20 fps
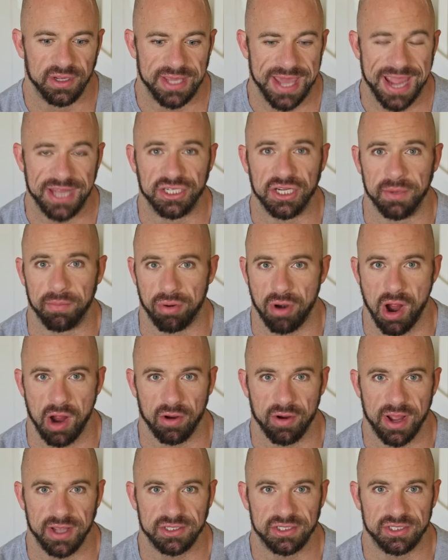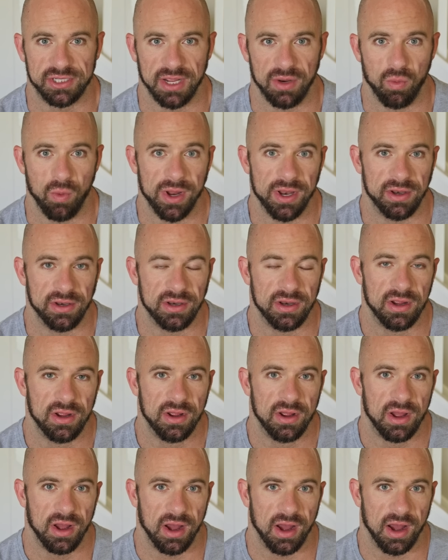gauging progress and when
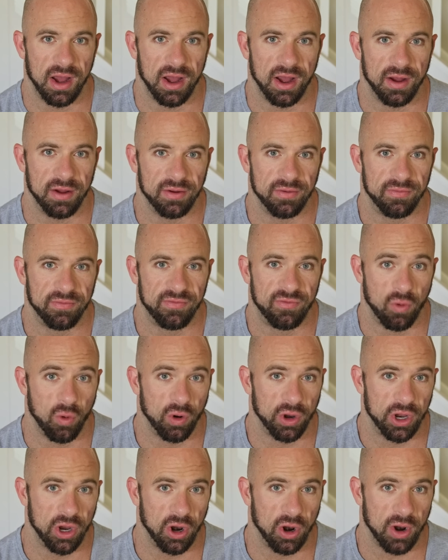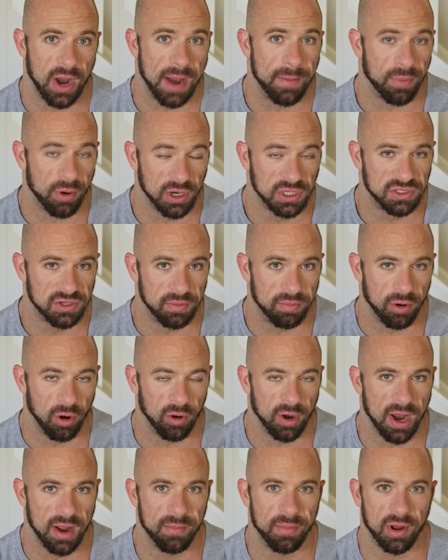uh, for your hypertrophy
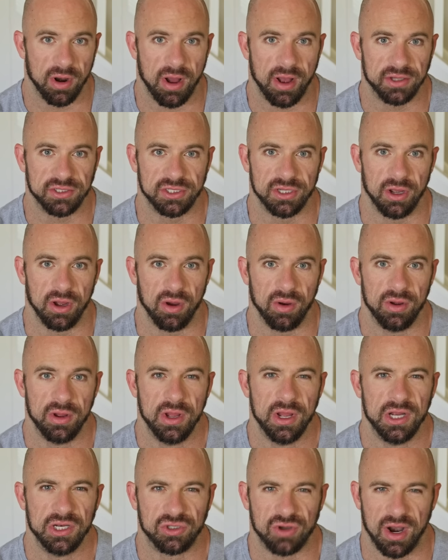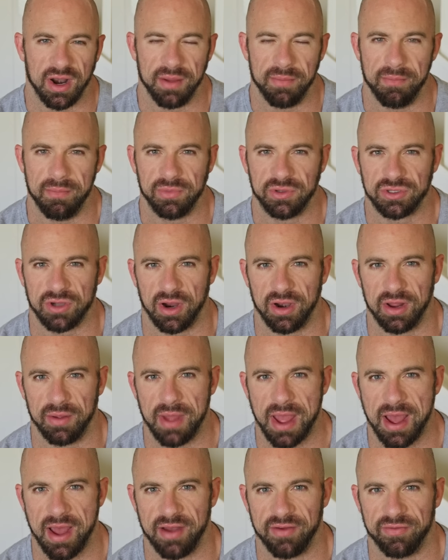program, but also trying to trying to
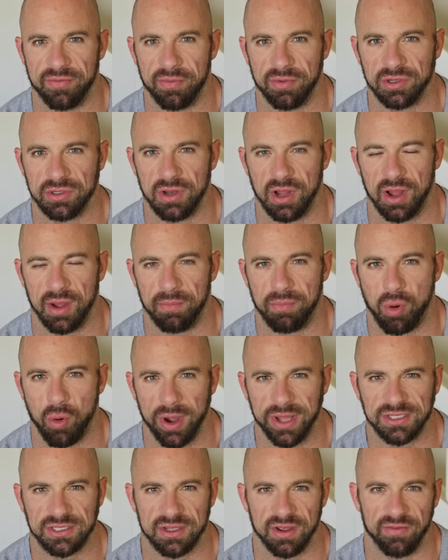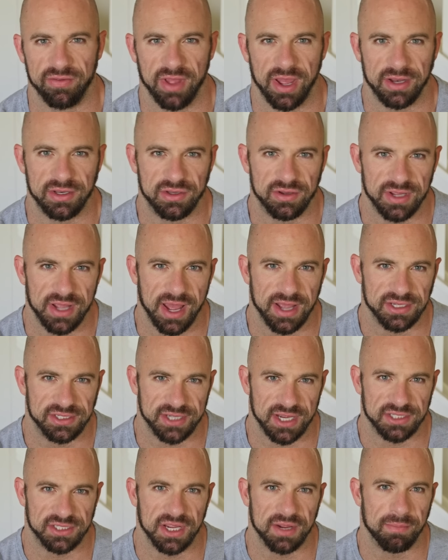have uh, points of like
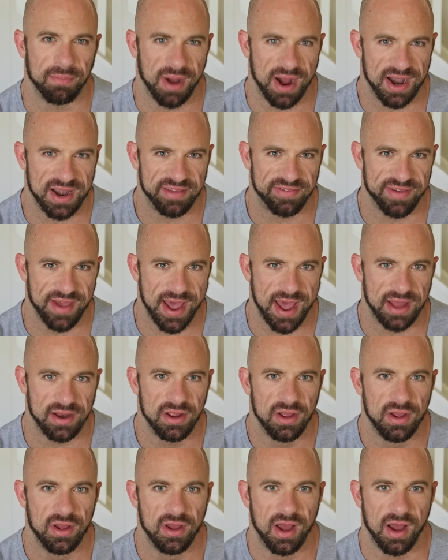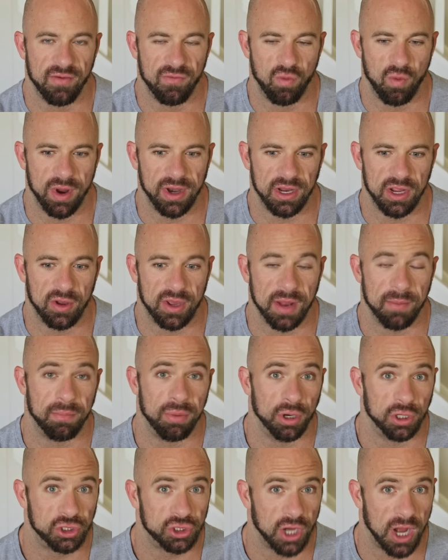assessing body fat, of when you can
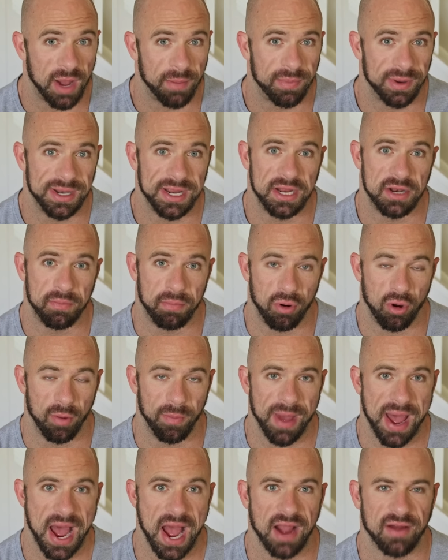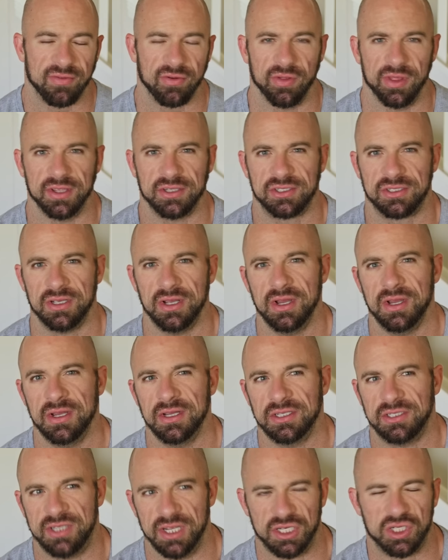push up and need to pull back for this
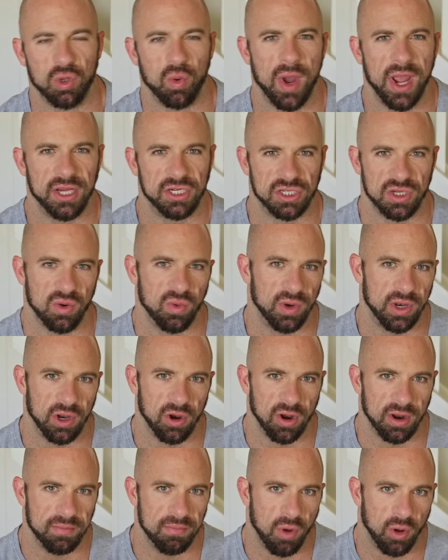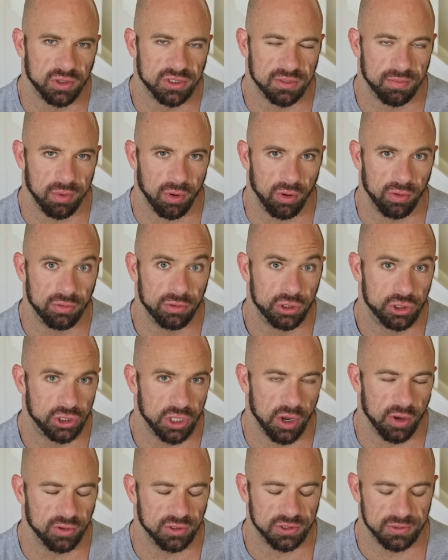situation when you're in multiple
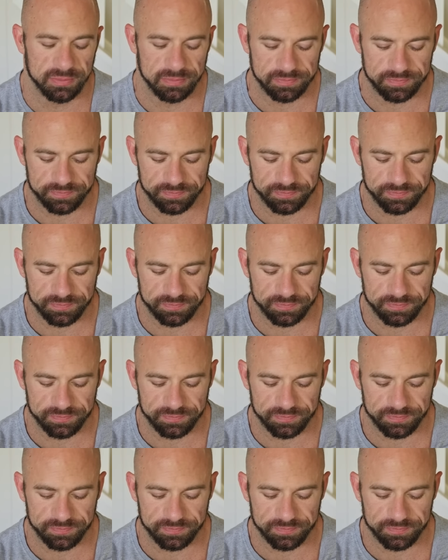shows.